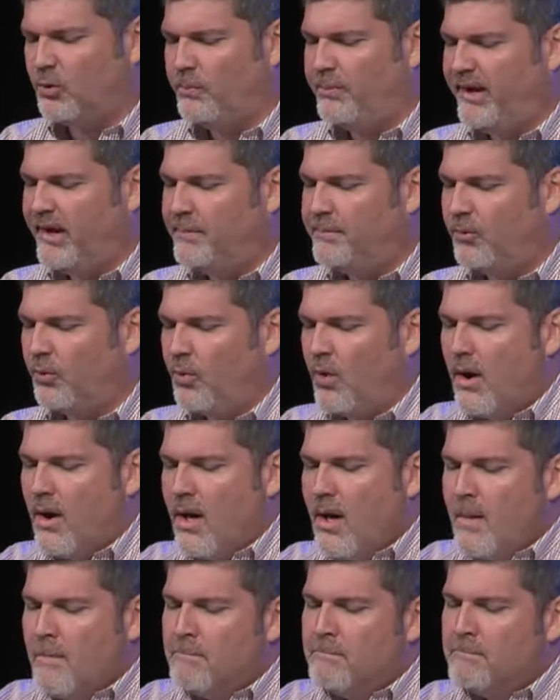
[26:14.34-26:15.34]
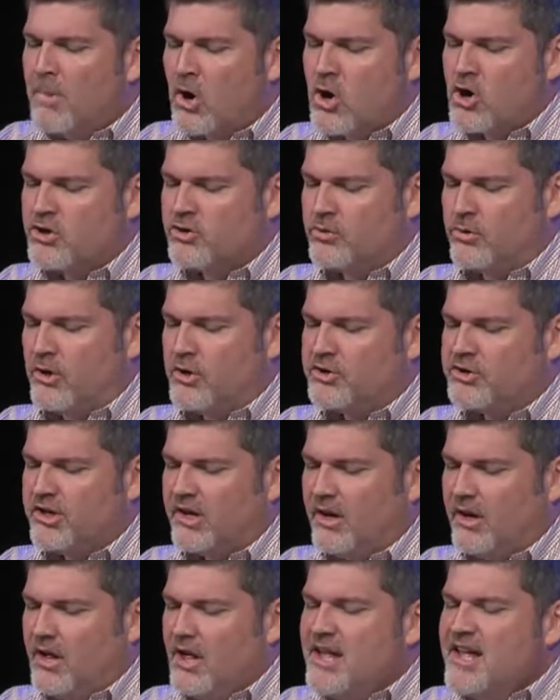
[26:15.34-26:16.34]
people, murderers,
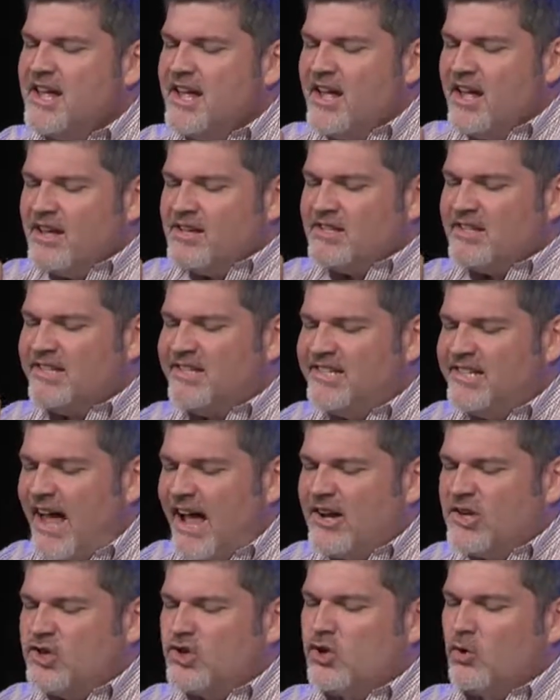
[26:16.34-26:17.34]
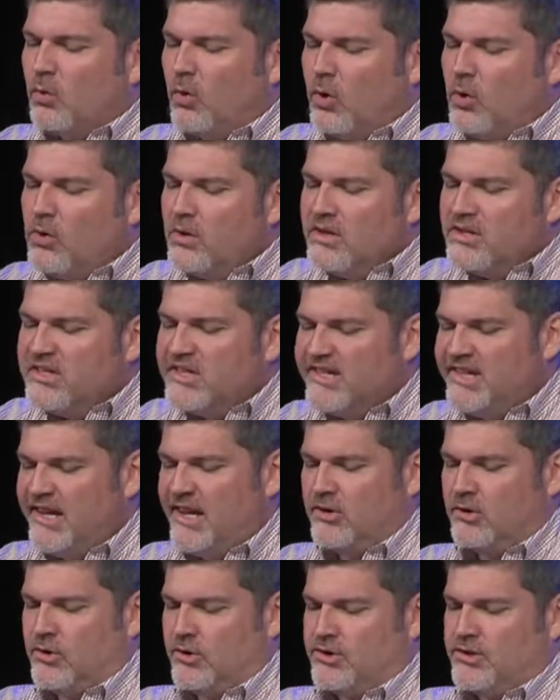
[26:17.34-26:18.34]
sexual
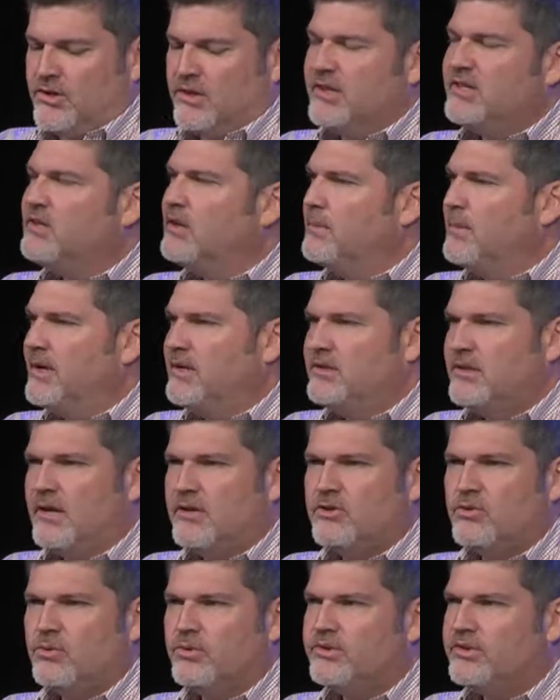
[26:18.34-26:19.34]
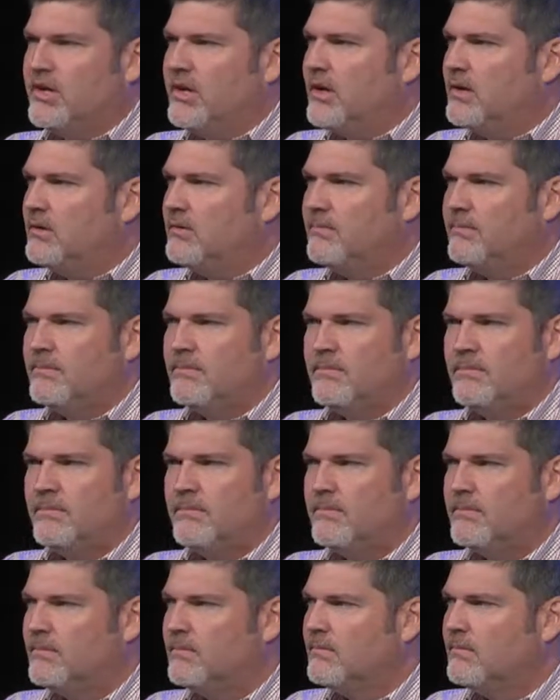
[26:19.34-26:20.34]
sinners. Listen to me, sexual sin.
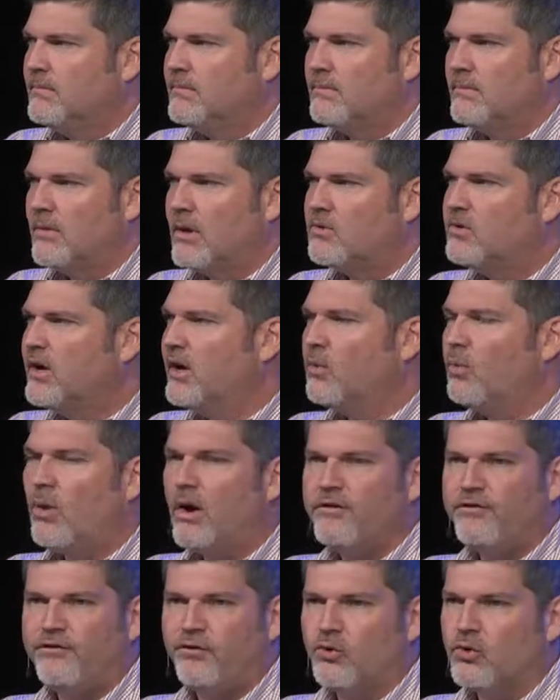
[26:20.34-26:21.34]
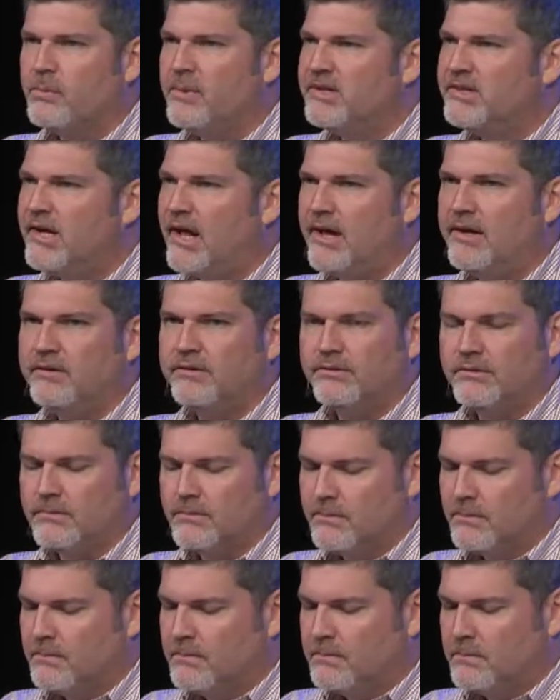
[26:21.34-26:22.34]
I don't care what form it takes.
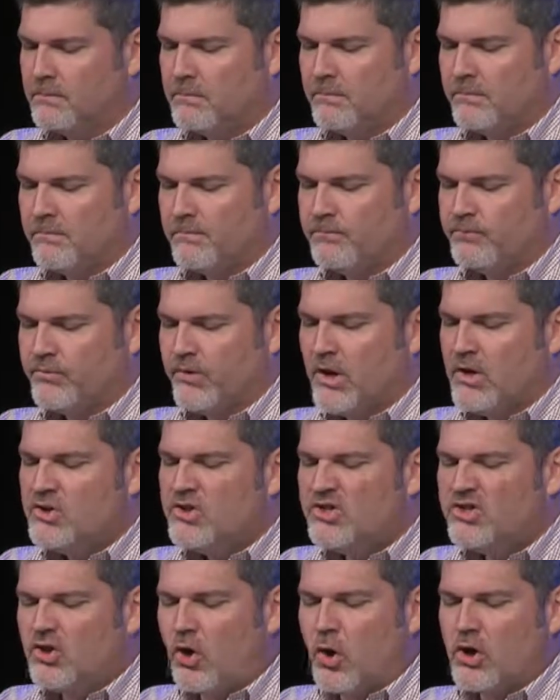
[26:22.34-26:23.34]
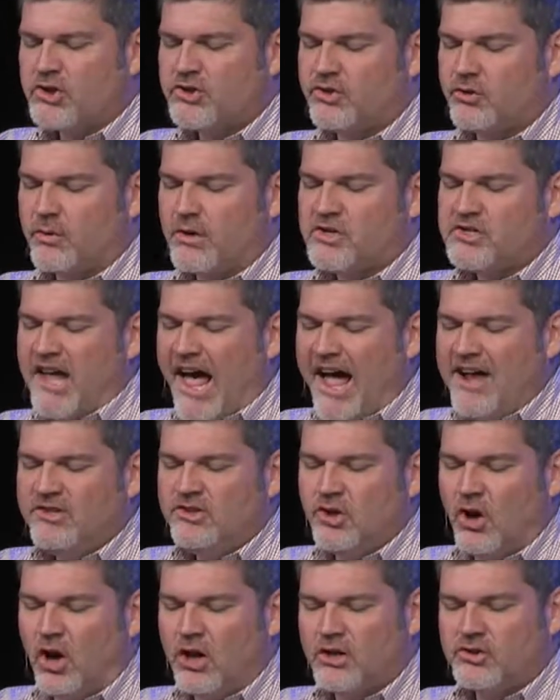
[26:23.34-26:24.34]
Sorcerers,
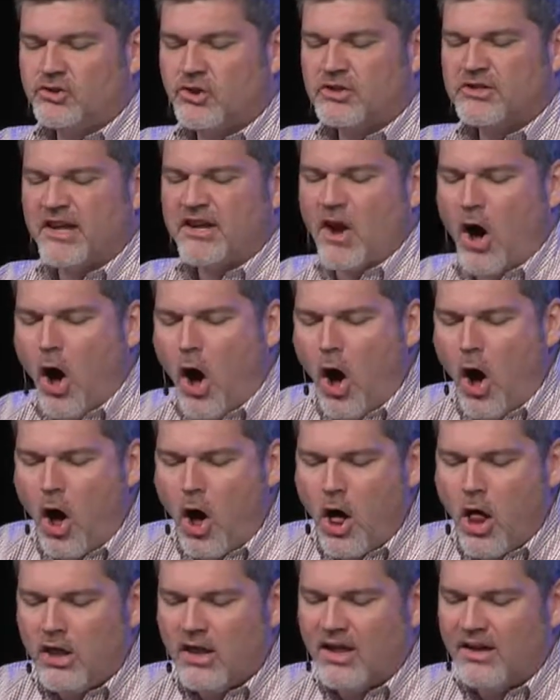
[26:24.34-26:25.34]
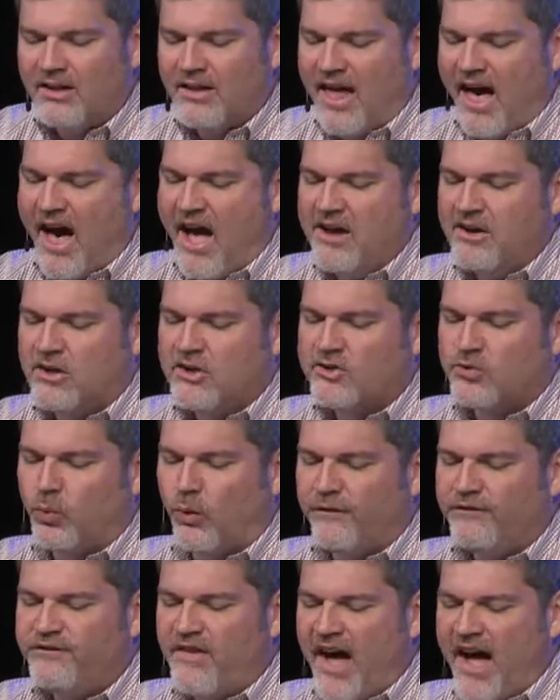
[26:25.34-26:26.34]
idolaters, and all liars
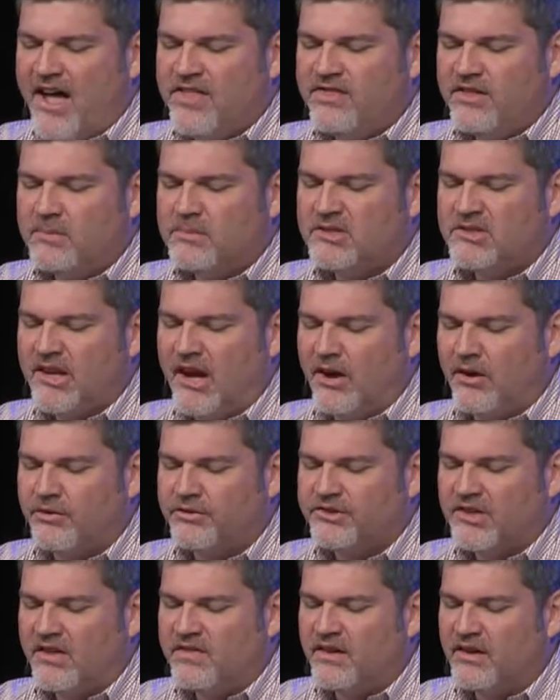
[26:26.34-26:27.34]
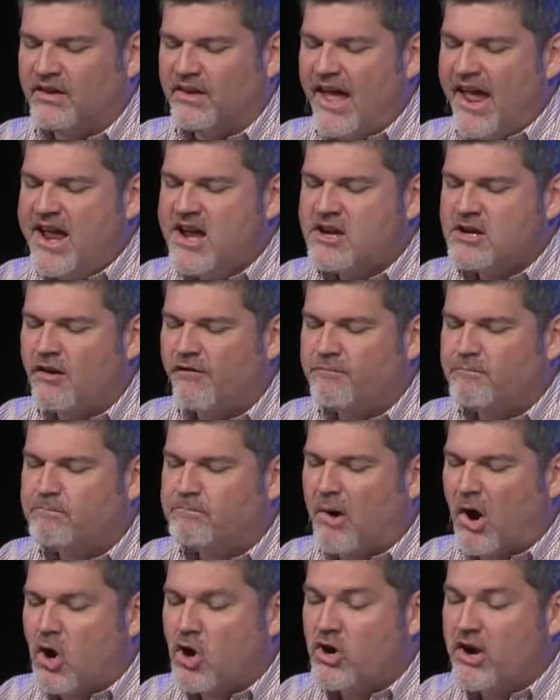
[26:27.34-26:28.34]
will find themselves in the lake of
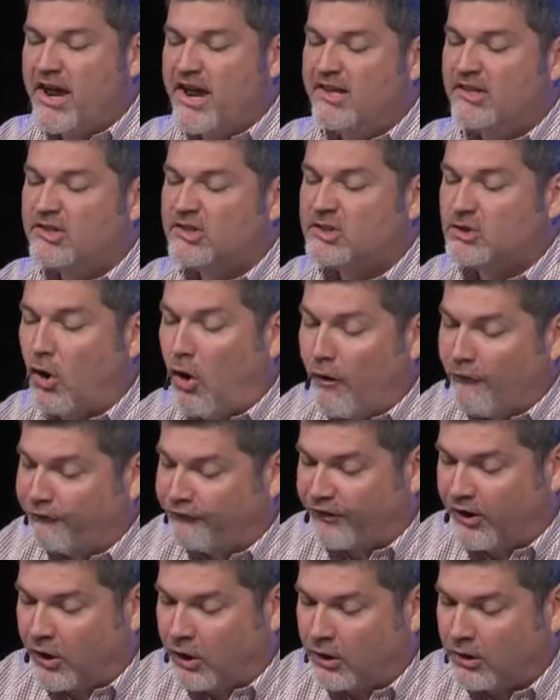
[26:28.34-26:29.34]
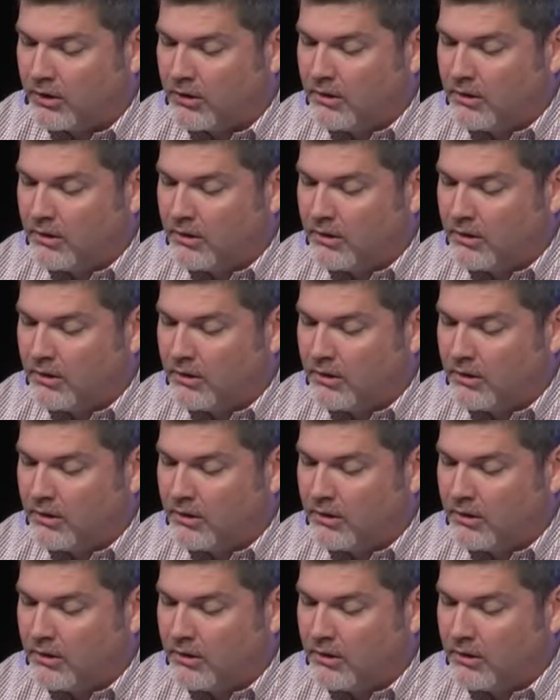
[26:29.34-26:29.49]
burning sulfur.